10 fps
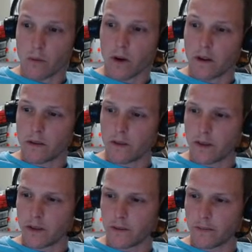Well,
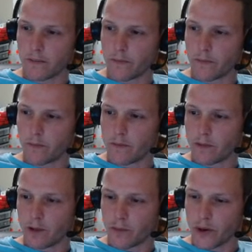the
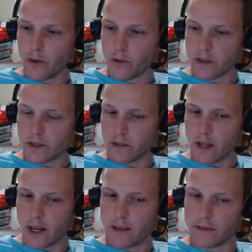pre-order's still
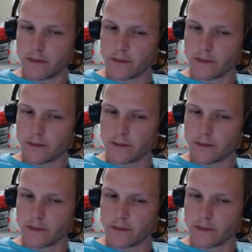alive.